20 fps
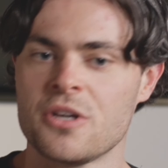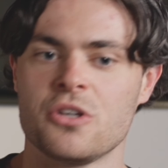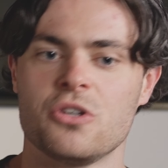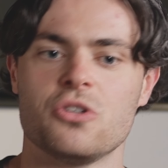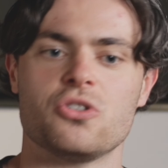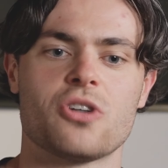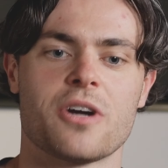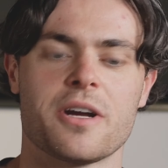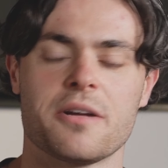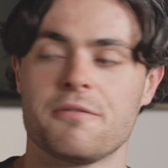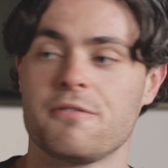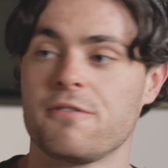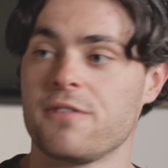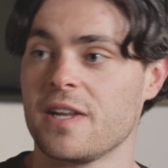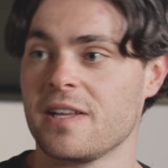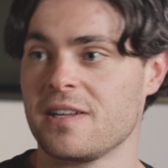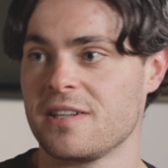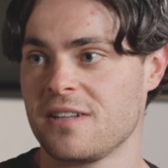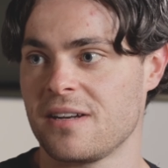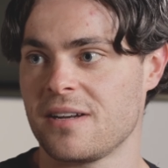You try and fill
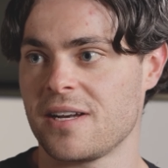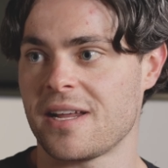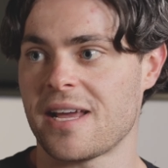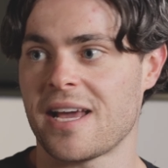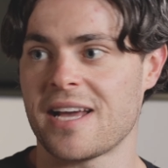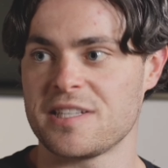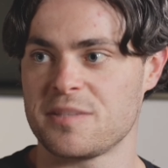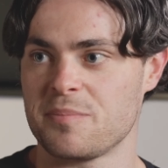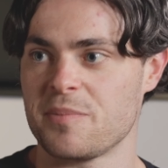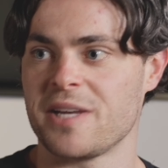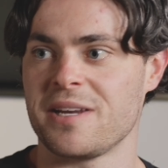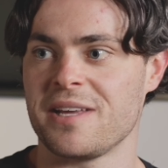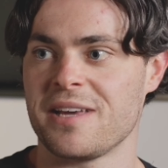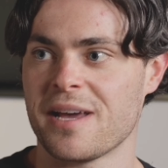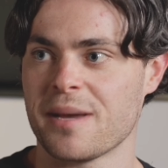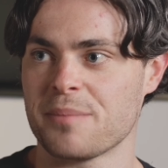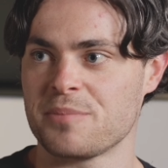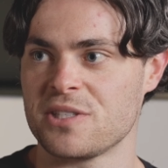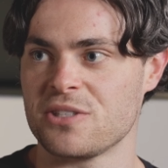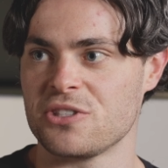in as many
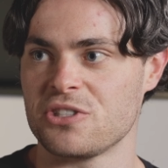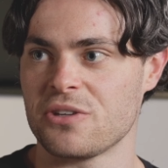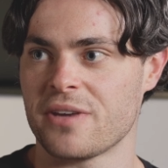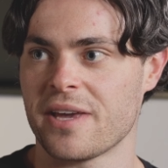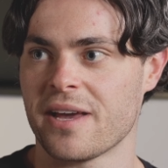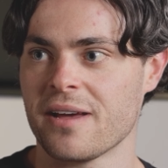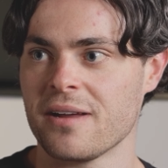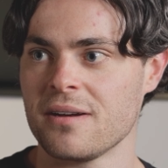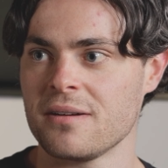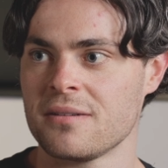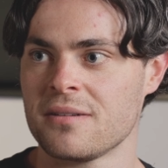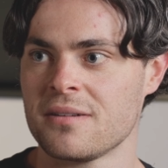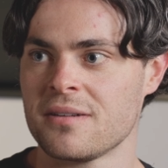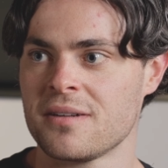gaps as you can.